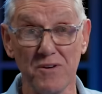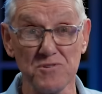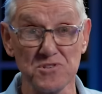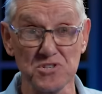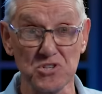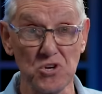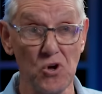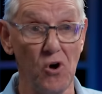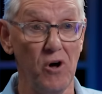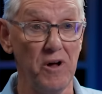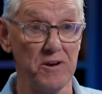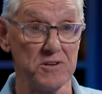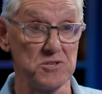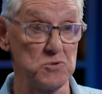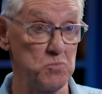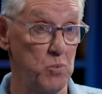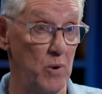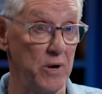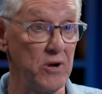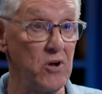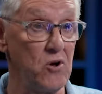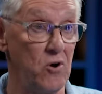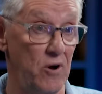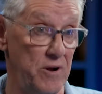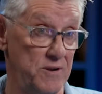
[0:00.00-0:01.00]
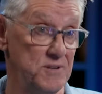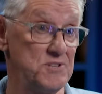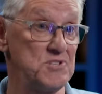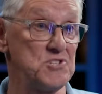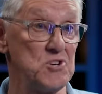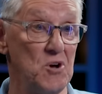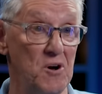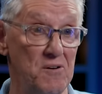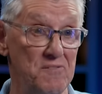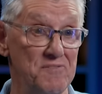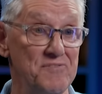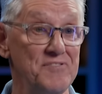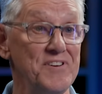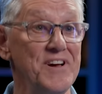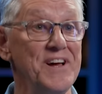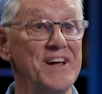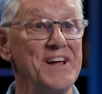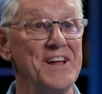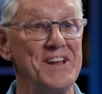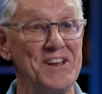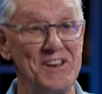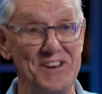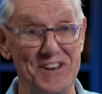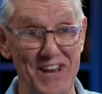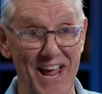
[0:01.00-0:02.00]
those gods were gods of
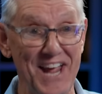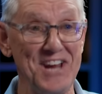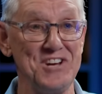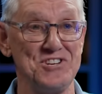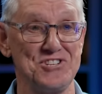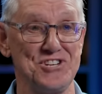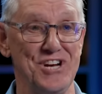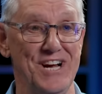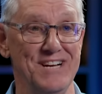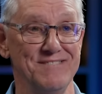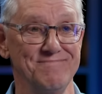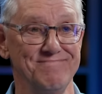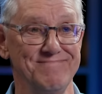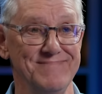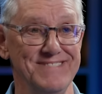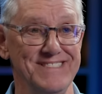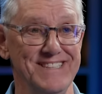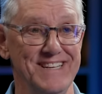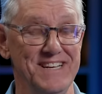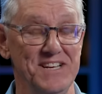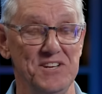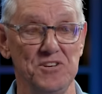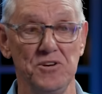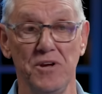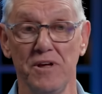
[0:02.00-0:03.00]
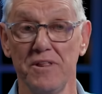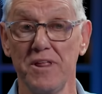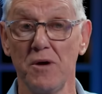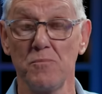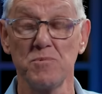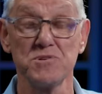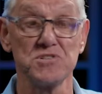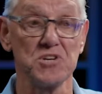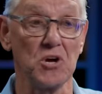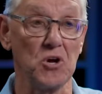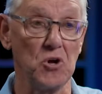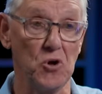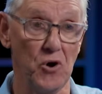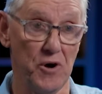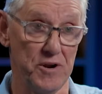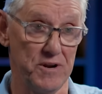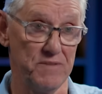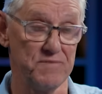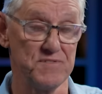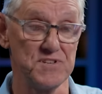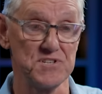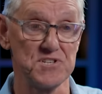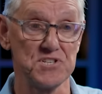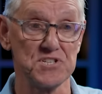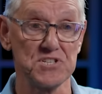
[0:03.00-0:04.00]
nature. You know, there was a god
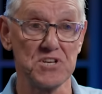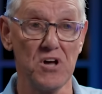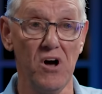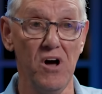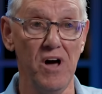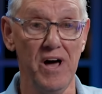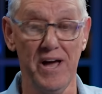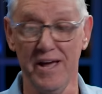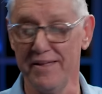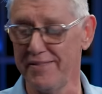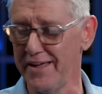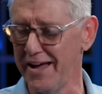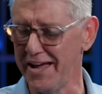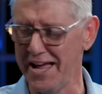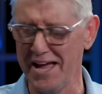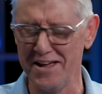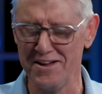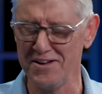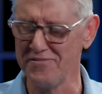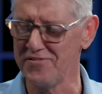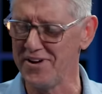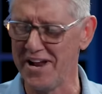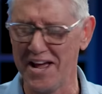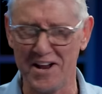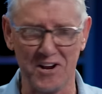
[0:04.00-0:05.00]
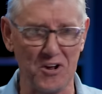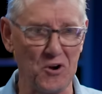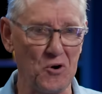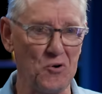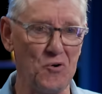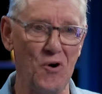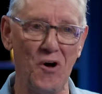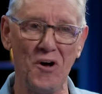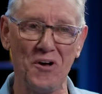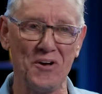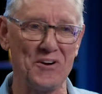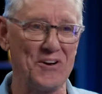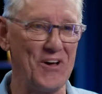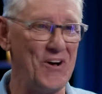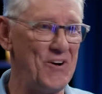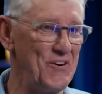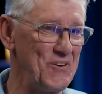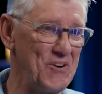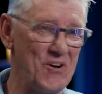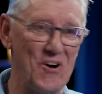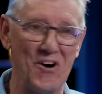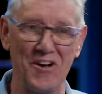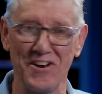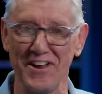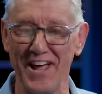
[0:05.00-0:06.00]
of the sky. They even had a
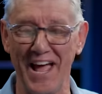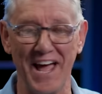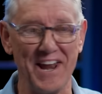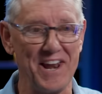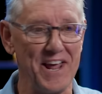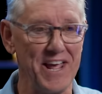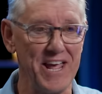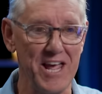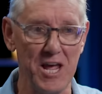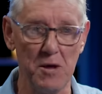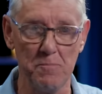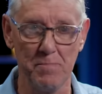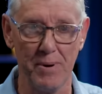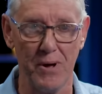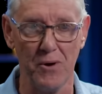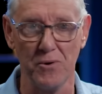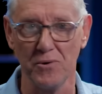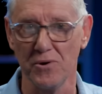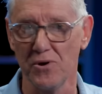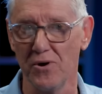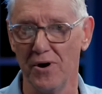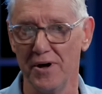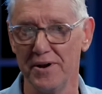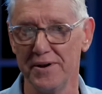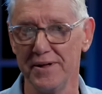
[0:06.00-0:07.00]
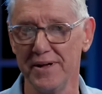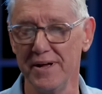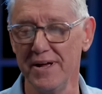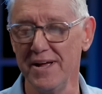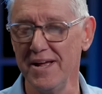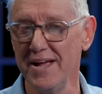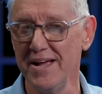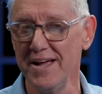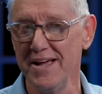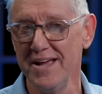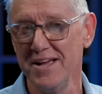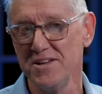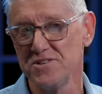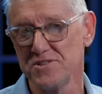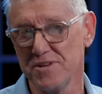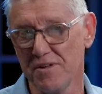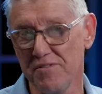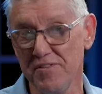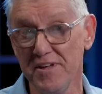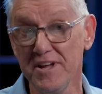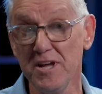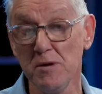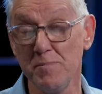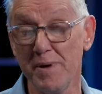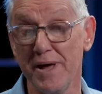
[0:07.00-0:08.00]
crocodile god and a hippo god. So
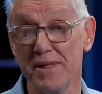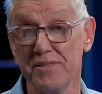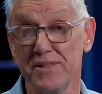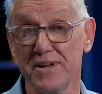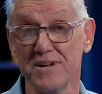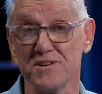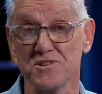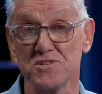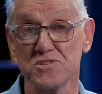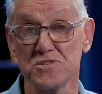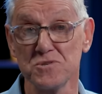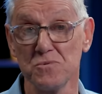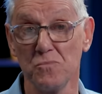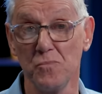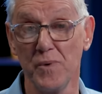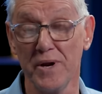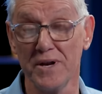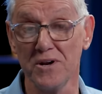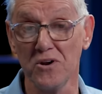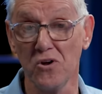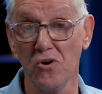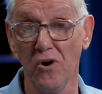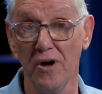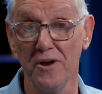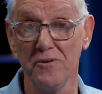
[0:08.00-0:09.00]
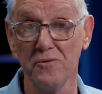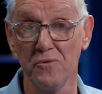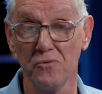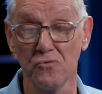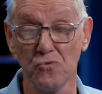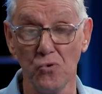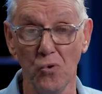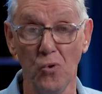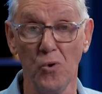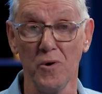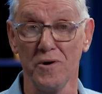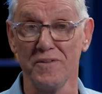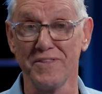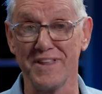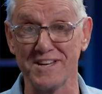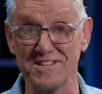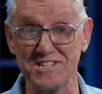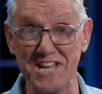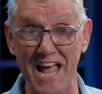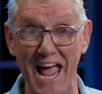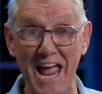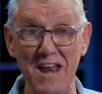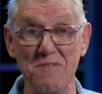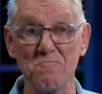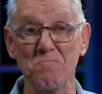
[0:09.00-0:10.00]
think about this. When God wrought the
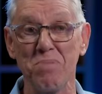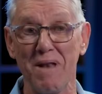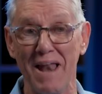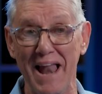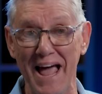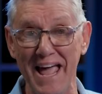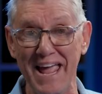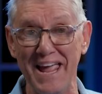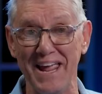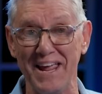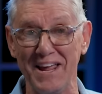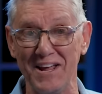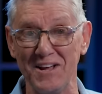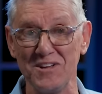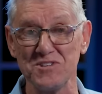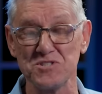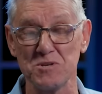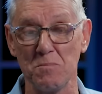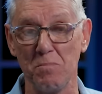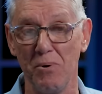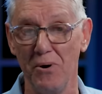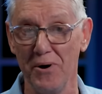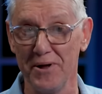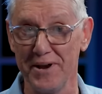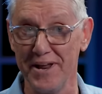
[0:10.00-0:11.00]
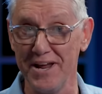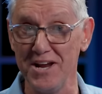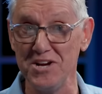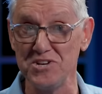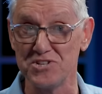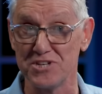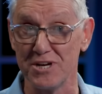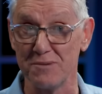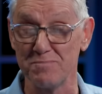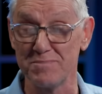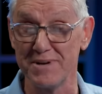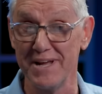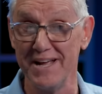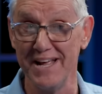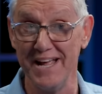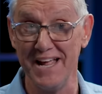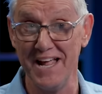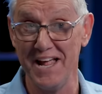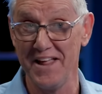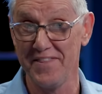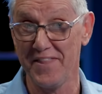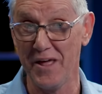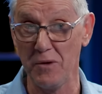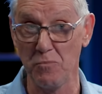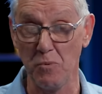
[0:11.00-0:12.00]
10 plagues upon Egypt,
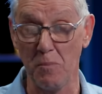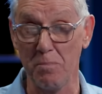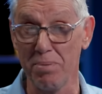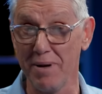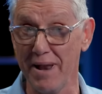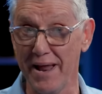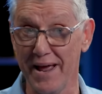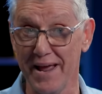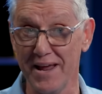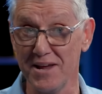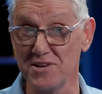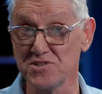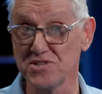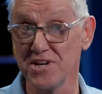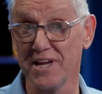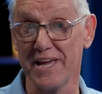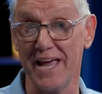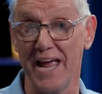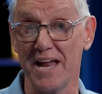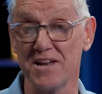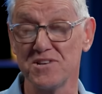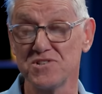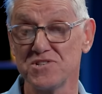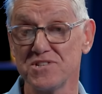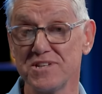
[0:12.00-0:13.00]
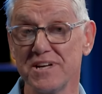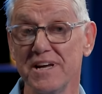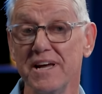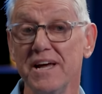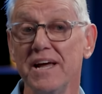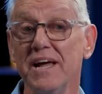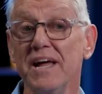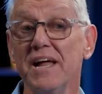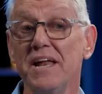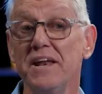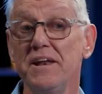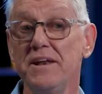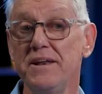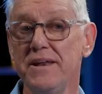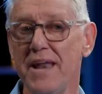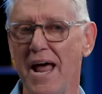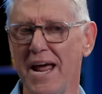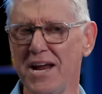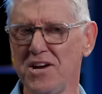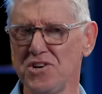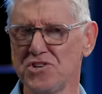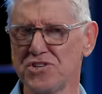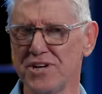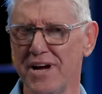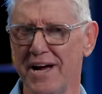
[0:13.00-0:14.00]
they were plagues against
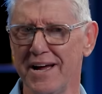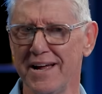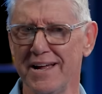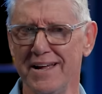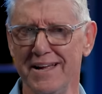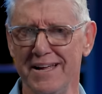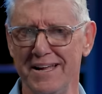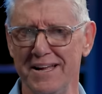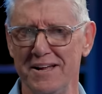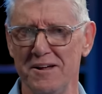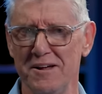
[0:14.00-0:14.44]
nature,